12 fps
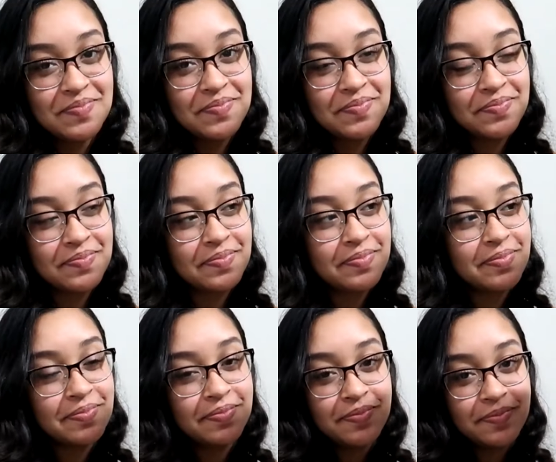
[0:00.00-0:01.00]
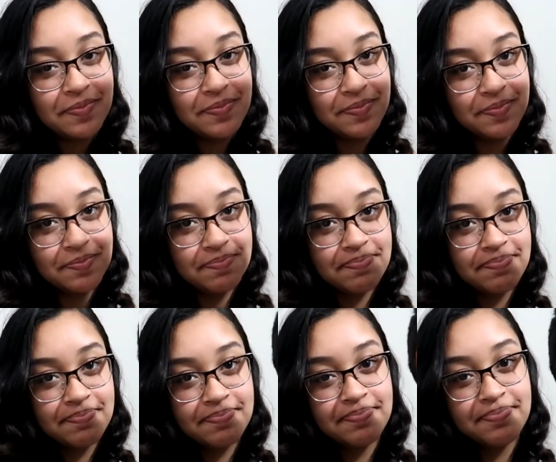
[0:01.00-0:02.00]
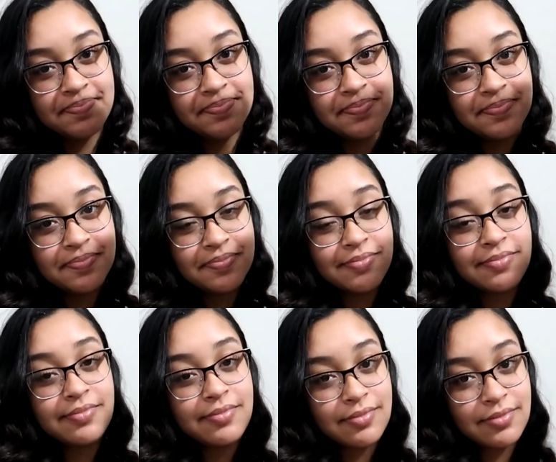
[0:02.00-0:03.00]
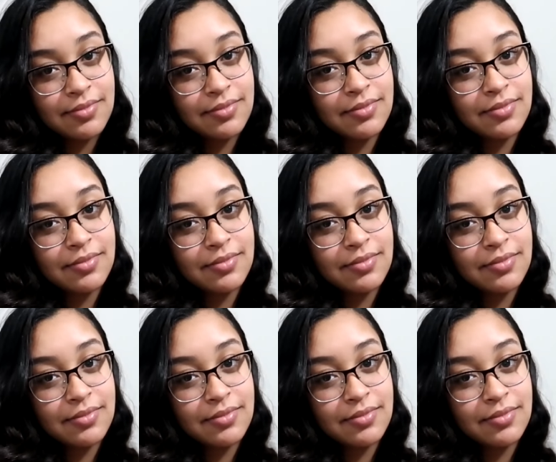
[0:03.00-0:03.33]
(not speaking)